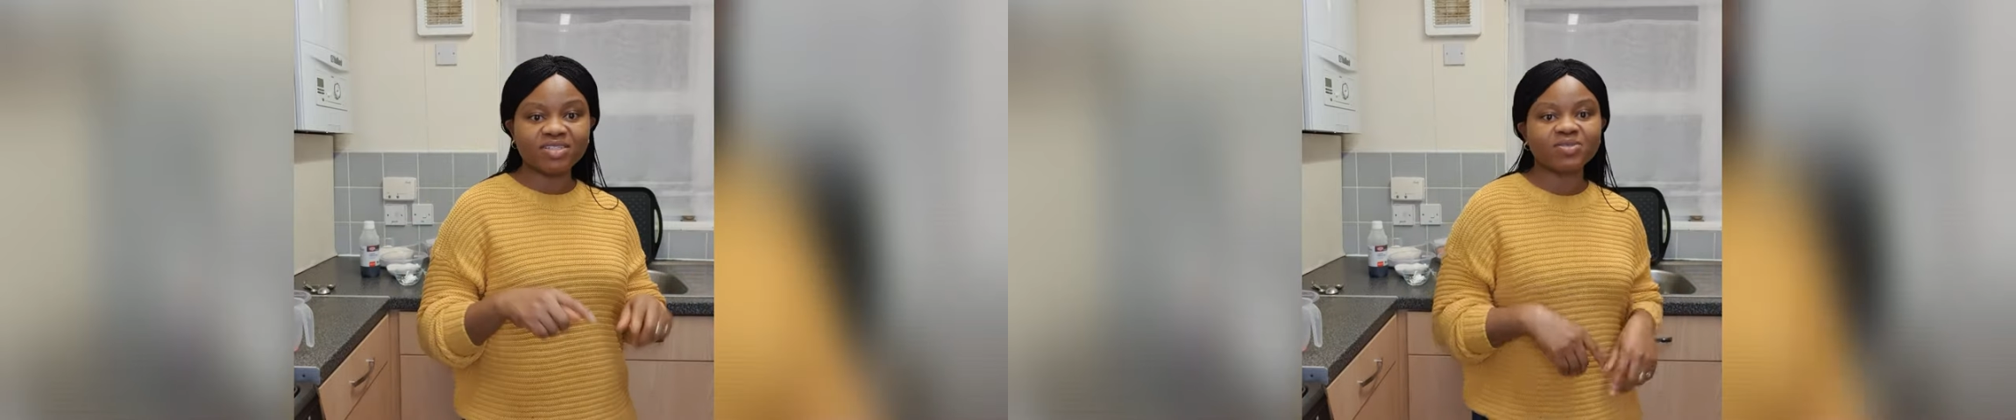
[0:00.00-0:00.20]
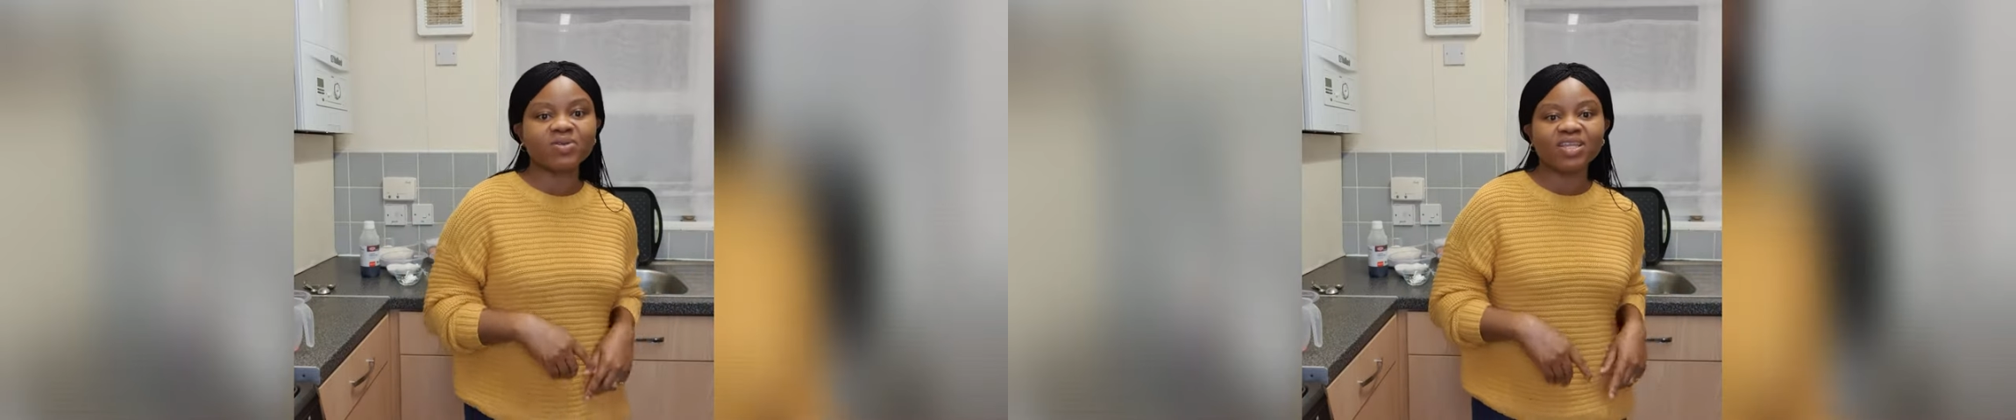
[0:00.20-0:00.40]
in
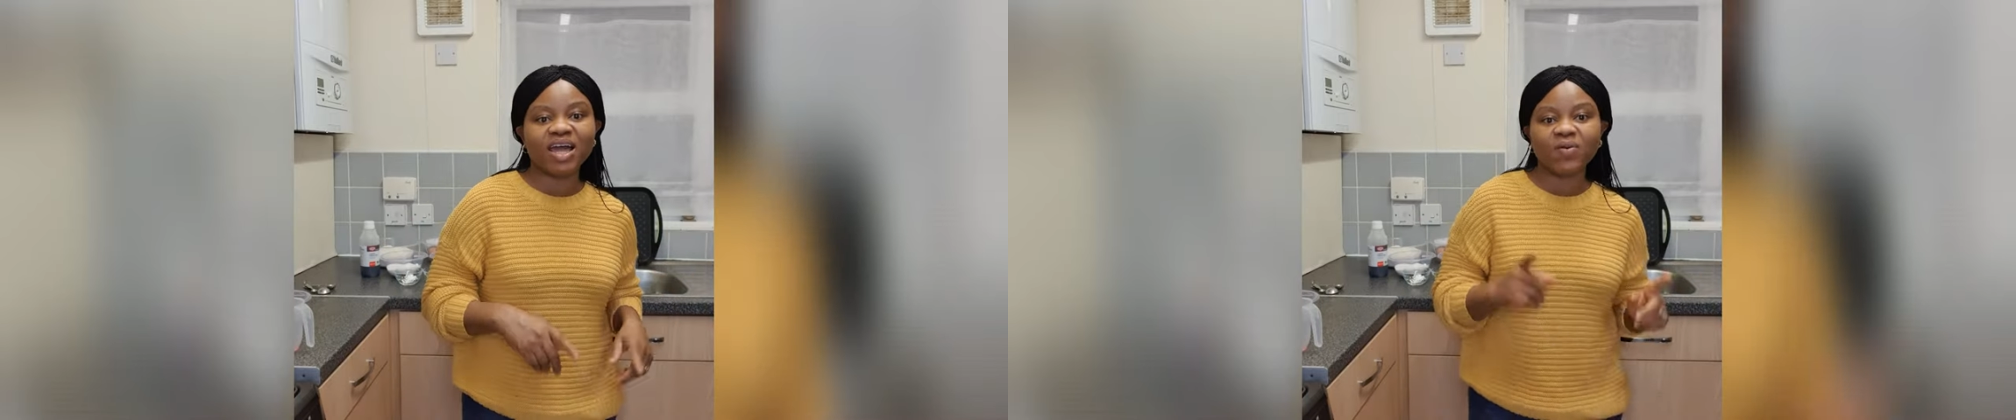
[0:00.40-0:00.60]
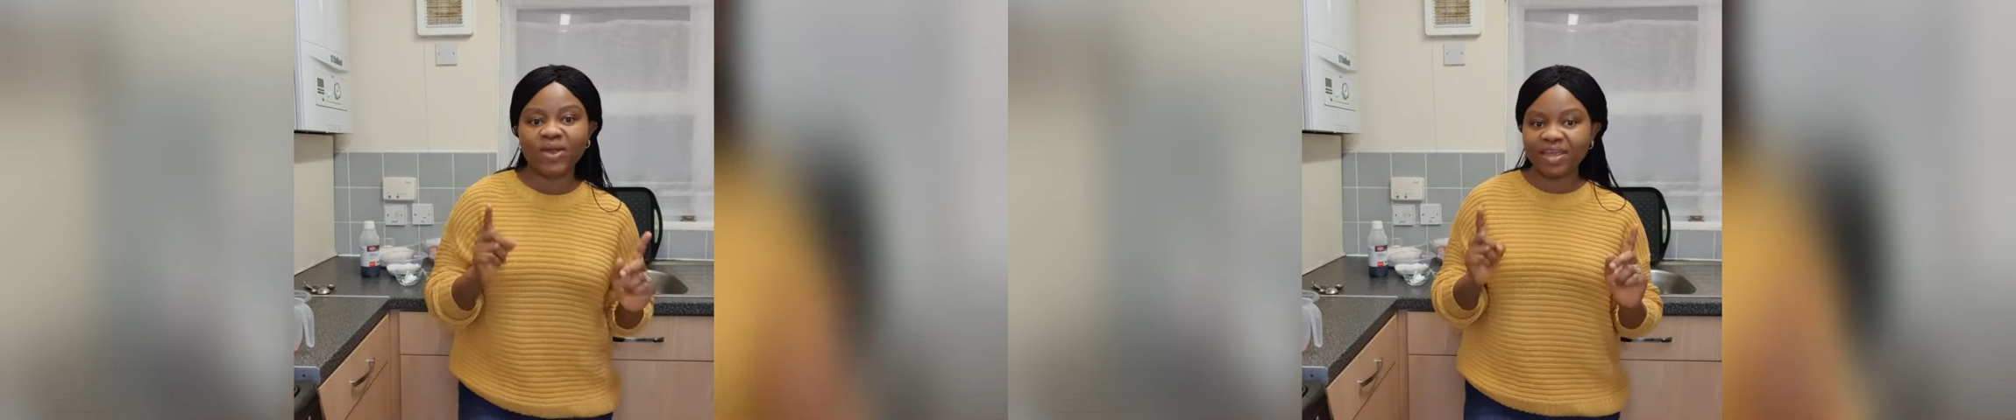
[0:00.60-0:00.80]
this one.
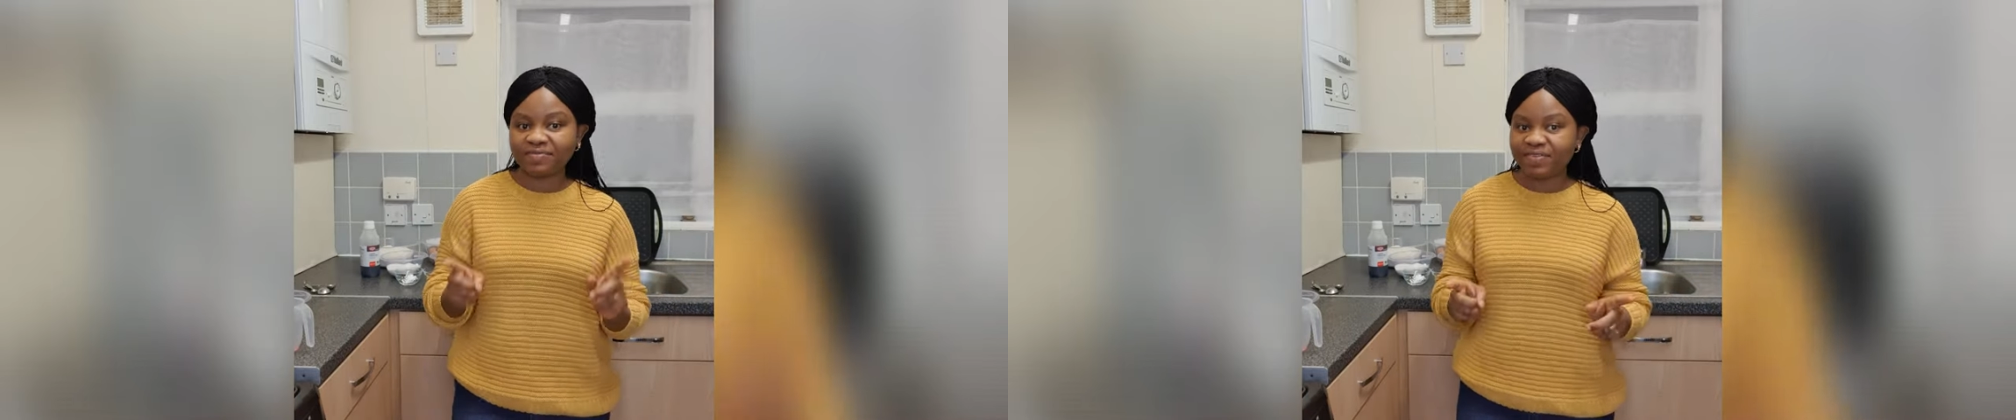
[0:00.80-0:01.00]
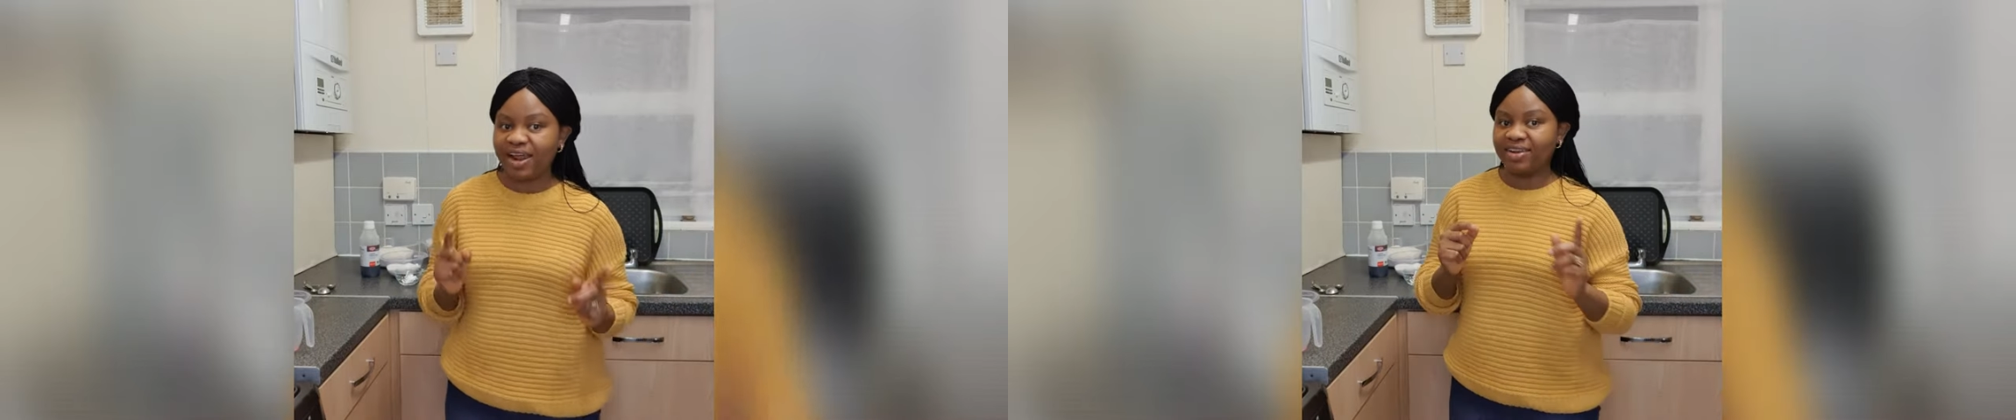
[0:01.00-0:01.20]

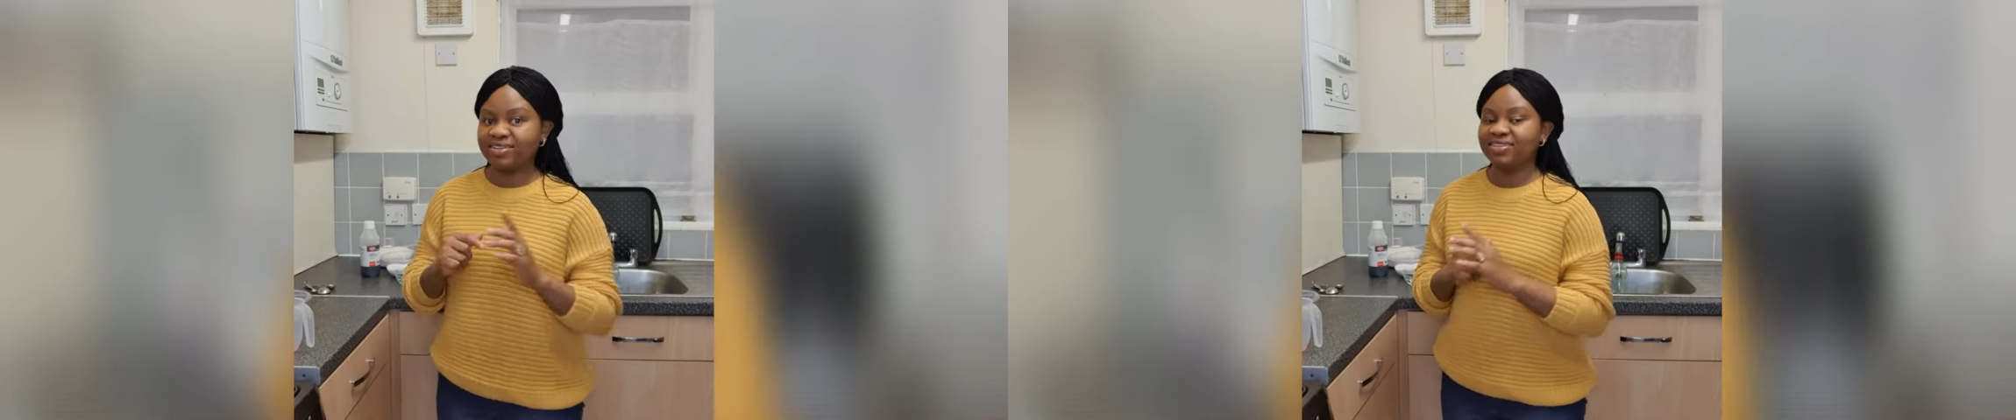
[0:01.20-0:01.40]
However,